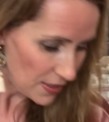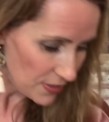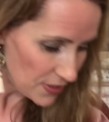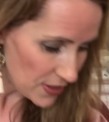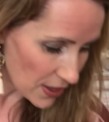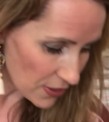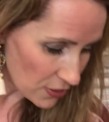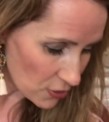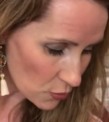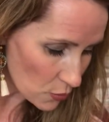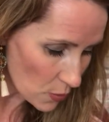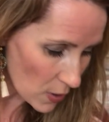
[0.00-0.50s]

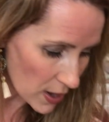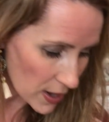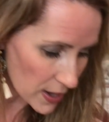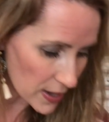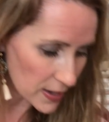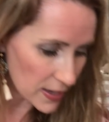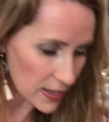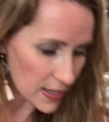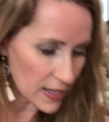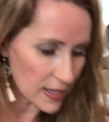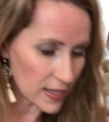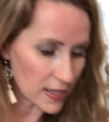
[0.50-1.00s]
The other
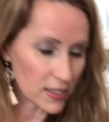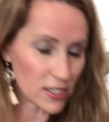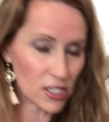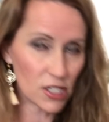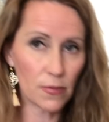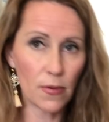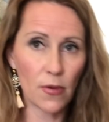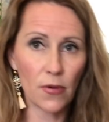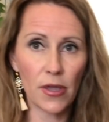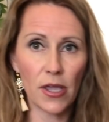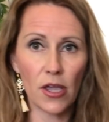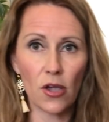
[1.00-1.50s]
one is
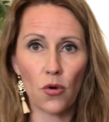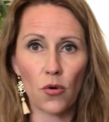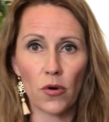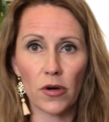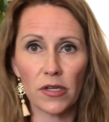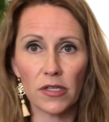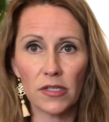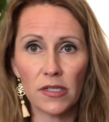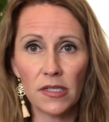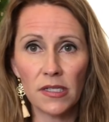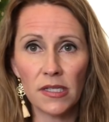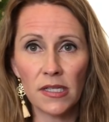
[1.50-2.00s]
smoky
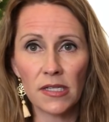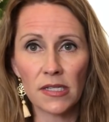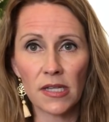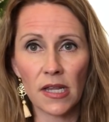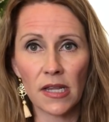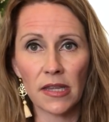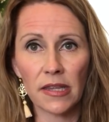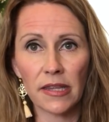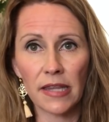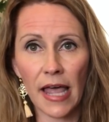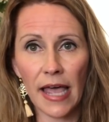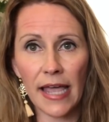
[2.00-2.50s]
quartz. This is a
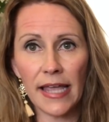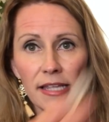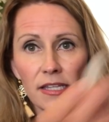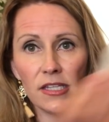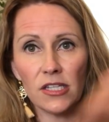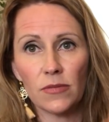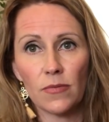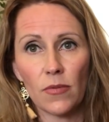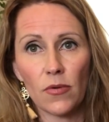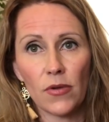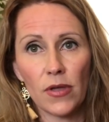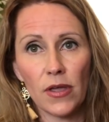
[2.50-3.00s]
light
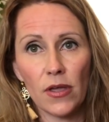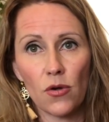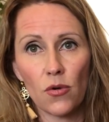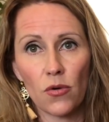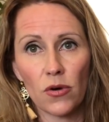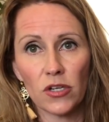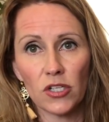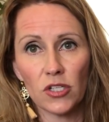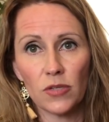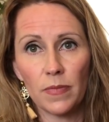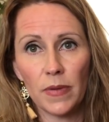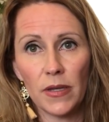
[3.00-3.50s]
smoky
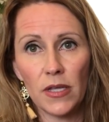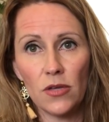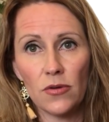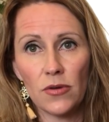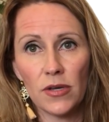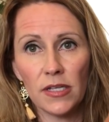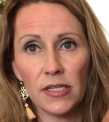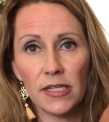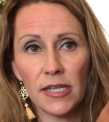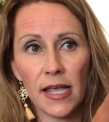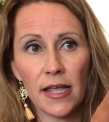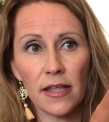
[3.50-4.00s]
quartz, but you
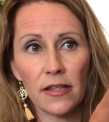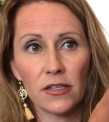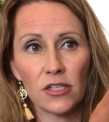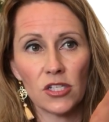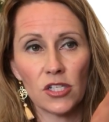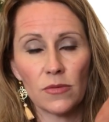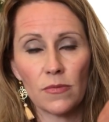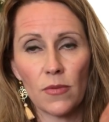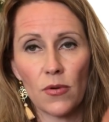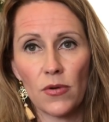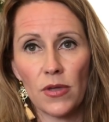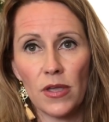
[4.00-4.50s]
can tell it's
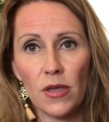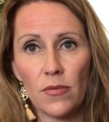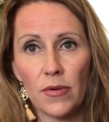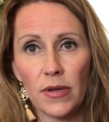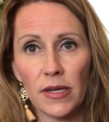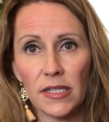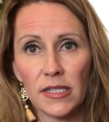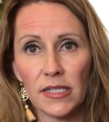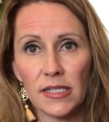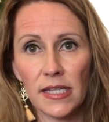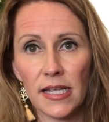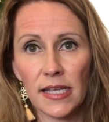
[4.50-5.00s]
smoky
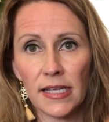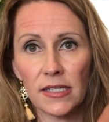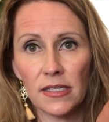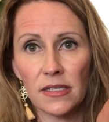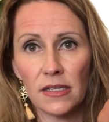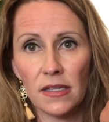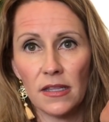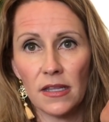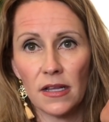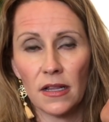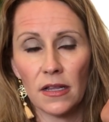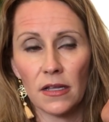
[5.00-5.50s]
when it's next
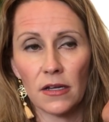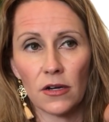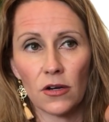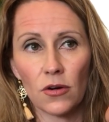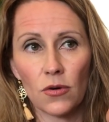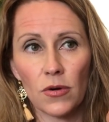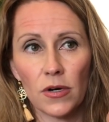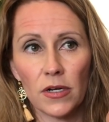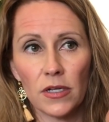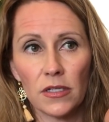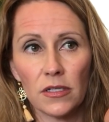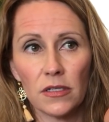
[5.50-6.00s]
to the clear
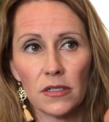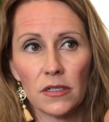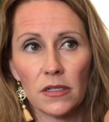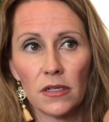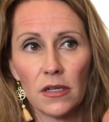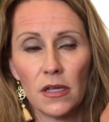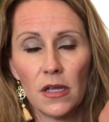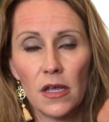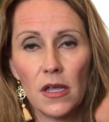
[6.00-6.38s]
quartz.